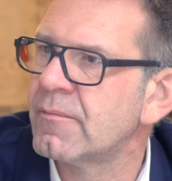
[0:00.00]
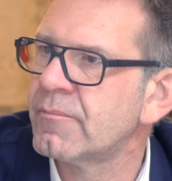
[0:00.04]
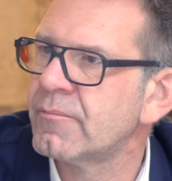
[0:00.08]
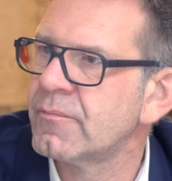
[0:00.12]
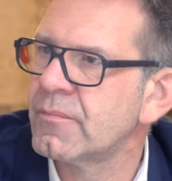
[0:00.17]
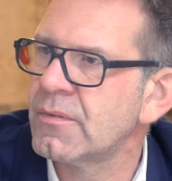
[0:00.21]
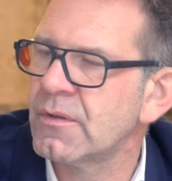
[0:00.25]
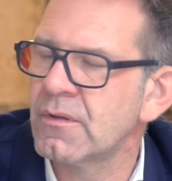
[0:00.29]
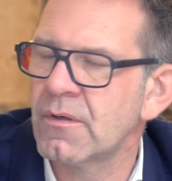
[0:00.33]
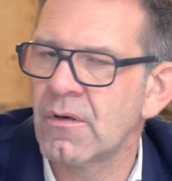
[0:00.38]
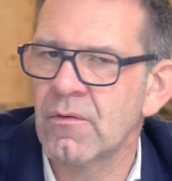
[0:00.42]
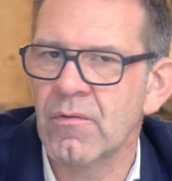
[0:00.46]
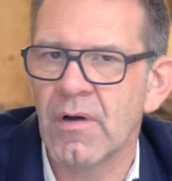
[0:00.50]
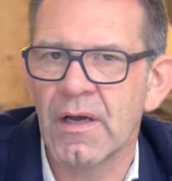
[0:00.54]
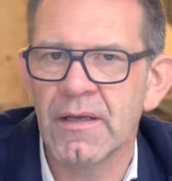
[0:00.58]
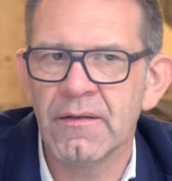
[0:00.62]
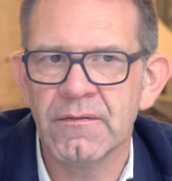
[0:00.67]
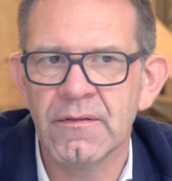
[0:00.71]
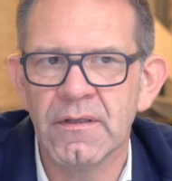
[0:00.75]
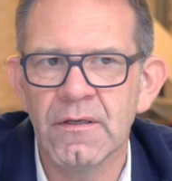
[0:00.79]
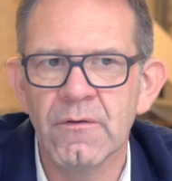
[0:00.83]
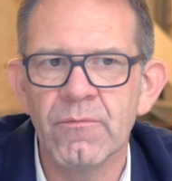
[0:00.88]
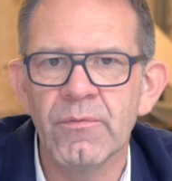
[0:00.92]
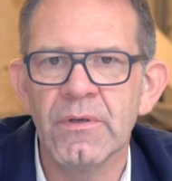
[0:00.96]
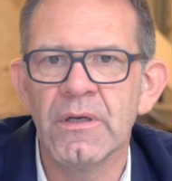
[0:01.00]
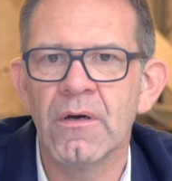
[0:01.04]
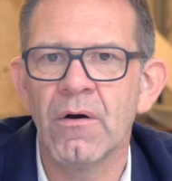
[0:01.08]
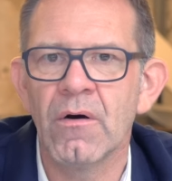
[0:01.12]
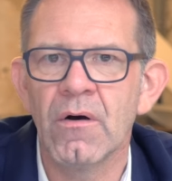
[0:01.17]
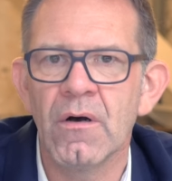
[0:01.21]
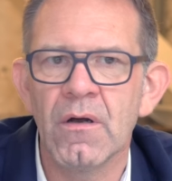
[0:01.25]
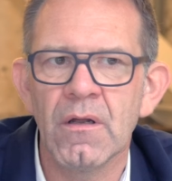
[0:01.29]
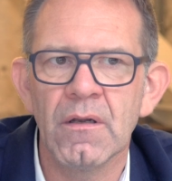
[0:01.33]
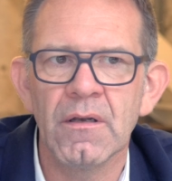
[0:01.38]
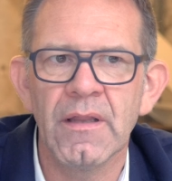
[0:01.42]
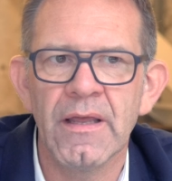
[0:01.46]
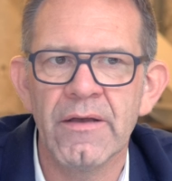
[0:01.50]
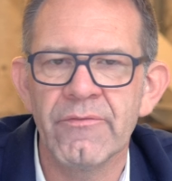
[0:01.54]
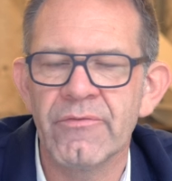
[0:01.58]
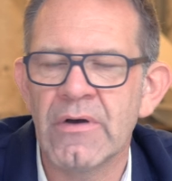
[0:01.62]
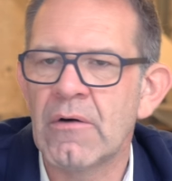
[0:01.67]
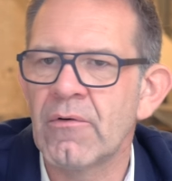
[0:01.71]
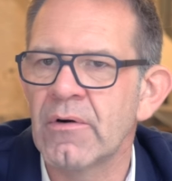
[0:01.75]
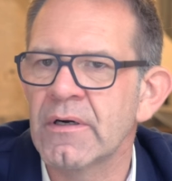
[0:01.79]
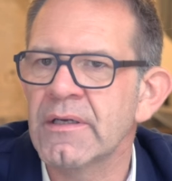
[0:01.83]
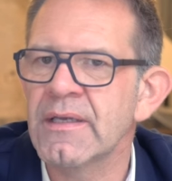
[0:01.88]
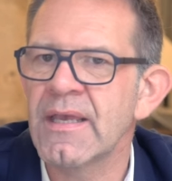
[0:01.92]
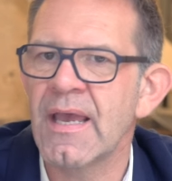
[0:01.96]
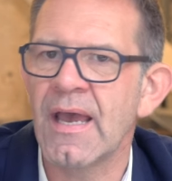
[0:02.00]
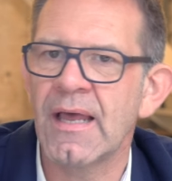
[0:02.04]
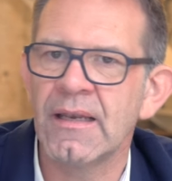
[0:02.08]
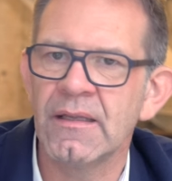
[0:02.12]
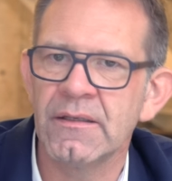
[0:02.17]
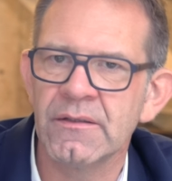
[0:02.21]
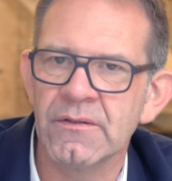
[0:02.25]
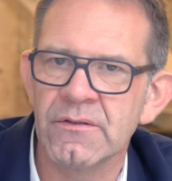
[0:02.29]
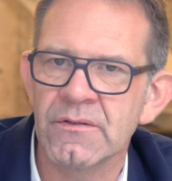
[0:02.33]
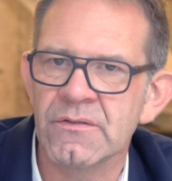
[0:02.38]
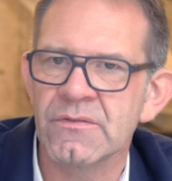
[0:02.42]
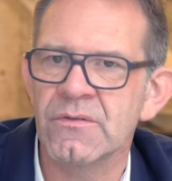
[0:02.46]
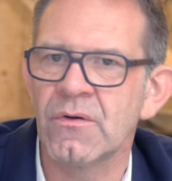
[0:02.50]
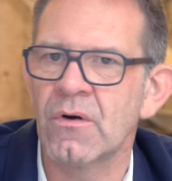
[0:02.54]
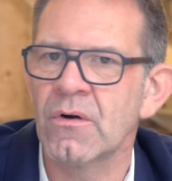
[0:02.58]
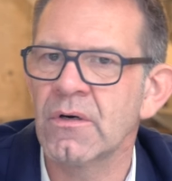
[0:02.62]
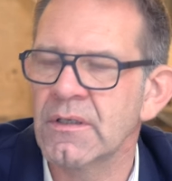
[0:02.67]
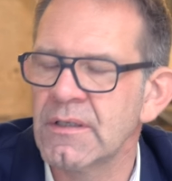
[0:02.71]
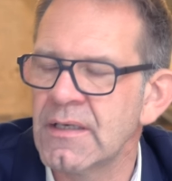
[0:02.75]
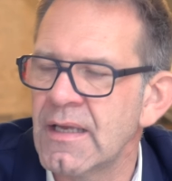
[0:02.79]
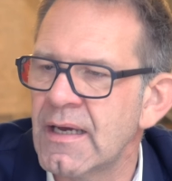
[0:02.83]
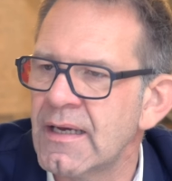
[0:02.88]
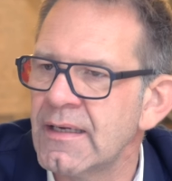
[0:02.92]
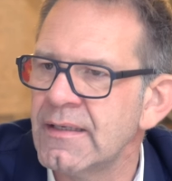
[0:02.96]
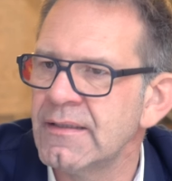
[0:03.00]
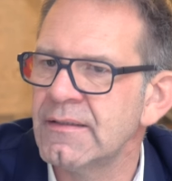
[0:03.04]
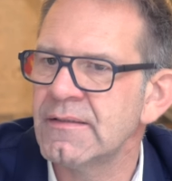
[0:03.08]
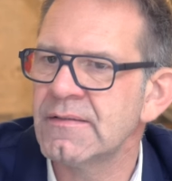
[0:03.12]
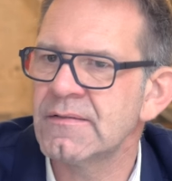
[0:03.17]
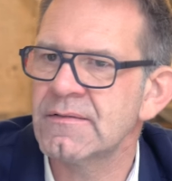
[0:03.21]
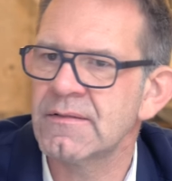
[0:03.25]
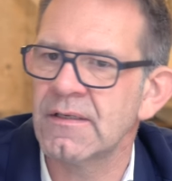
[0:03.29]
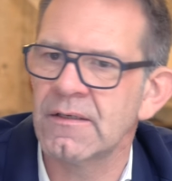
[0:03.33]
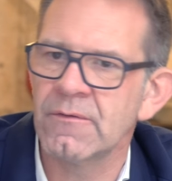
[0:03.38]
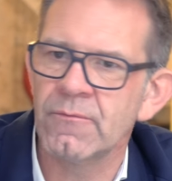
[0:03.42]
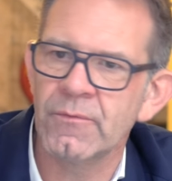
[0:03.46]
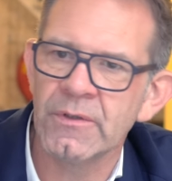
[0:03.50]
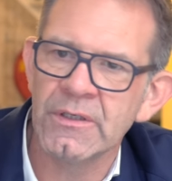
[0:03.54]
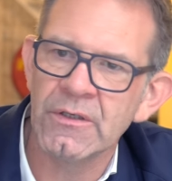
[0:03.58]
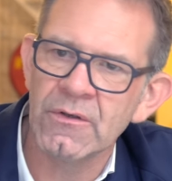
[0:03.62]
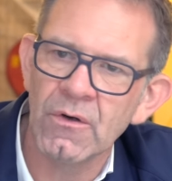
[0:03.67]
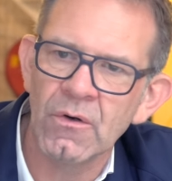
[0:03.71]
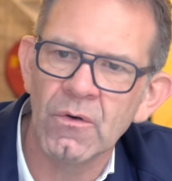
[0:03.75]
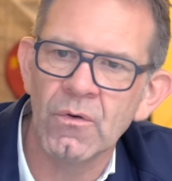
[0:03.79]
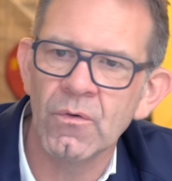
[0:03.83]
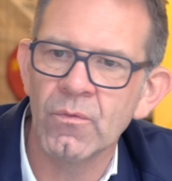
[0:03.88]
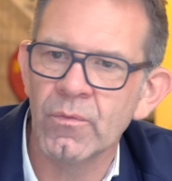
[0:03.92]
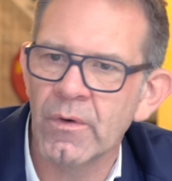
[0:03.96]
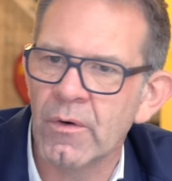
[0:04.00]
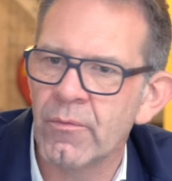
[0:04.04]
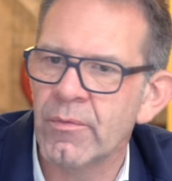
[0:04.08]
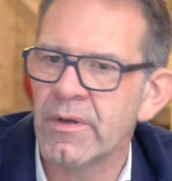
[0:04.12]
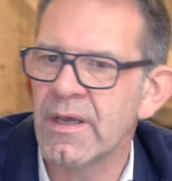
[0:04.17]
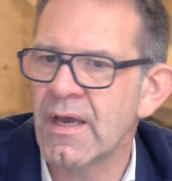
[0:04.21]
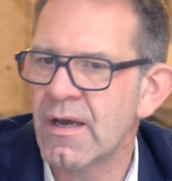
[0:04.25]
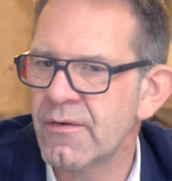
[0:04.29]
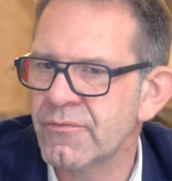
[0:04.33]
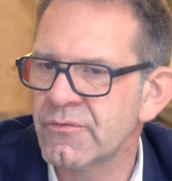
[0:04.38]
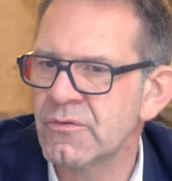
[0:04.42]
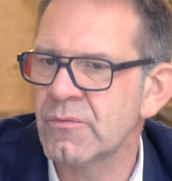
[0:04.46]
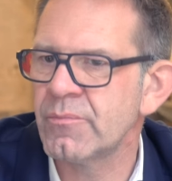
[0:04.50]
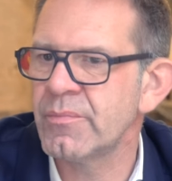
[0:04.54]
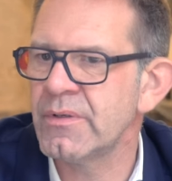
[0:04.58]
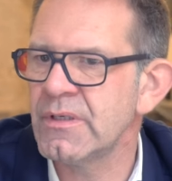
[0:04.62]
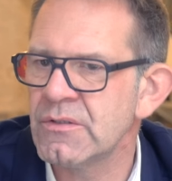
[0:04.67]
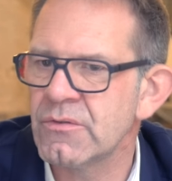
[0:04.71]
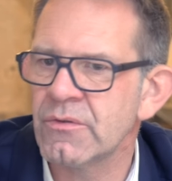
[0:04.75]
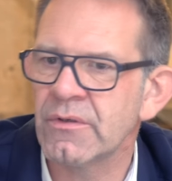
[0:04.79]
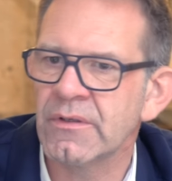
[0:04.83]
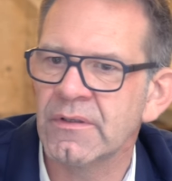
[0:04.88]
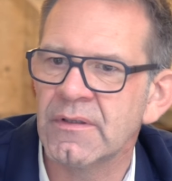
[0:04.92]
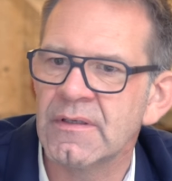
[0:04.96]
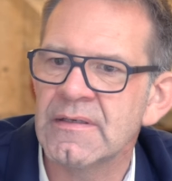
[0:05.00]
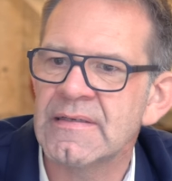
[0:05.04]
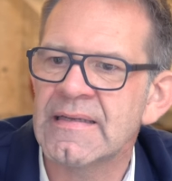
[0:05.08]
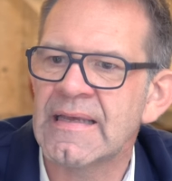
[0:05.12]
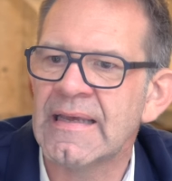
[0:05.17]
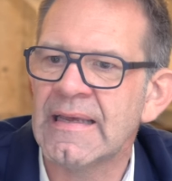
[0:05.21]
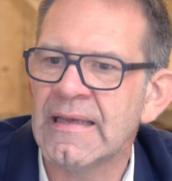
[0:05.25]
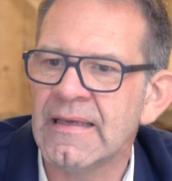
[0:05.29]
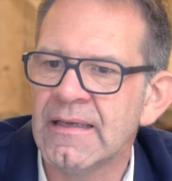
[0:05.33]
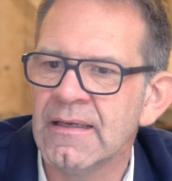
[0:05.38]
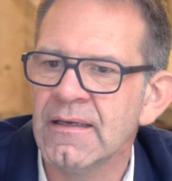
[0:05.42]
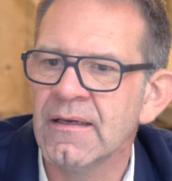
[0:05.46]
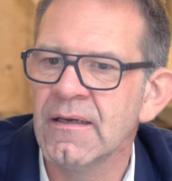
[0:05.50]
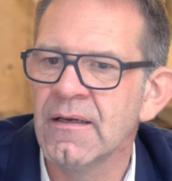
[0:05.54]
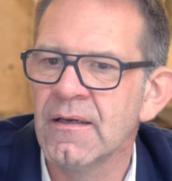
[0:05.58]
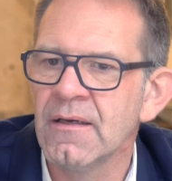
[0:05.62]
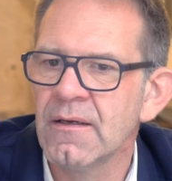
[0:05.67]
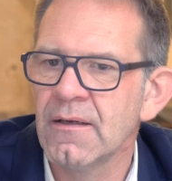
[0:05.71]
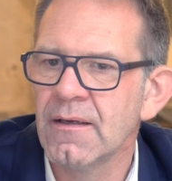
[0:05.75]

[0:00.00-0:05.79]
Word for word: Yeah. You know, I think we all have our calendars organized and we know where we have to be during the day